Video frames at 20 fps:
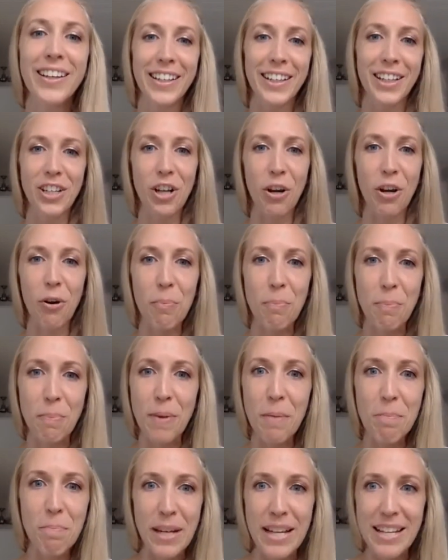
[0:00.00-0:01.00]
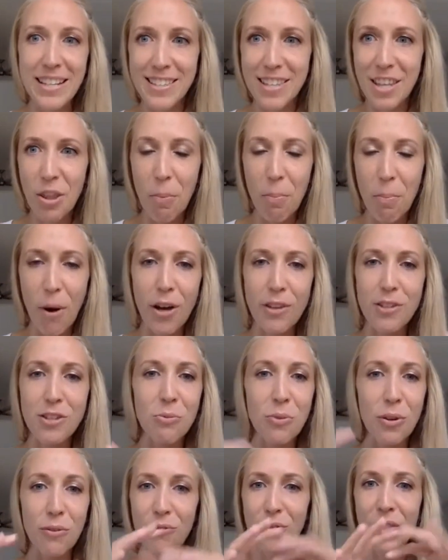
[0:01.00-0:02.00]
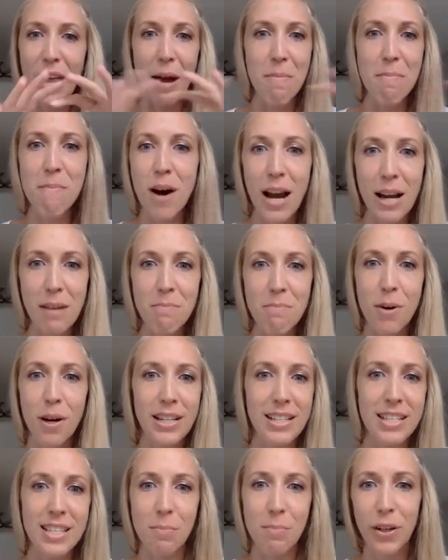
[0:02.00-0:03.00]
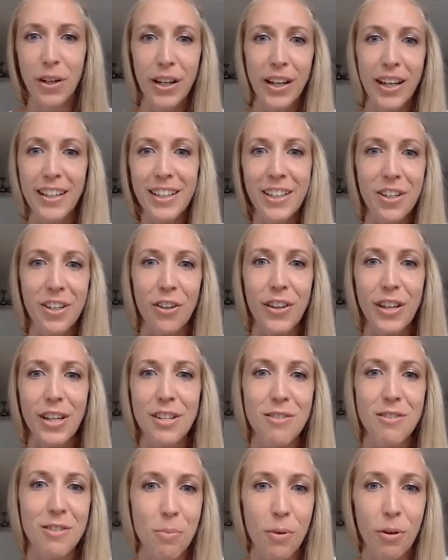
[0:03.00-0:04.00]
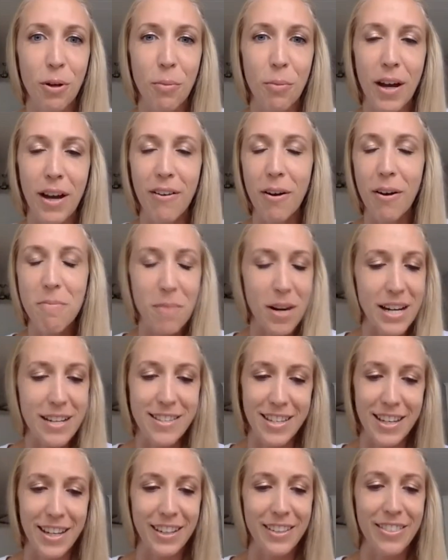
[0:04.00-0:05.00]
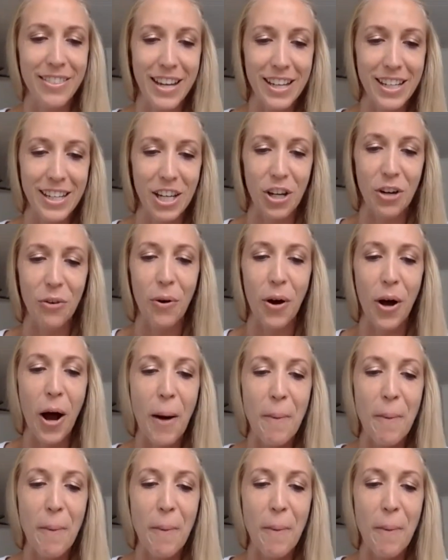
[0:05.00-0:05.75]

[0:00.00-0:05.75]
you know, a piece of the puzzle of that mind, body, spirit, you know, that you spoke about. Amazing. Thank you.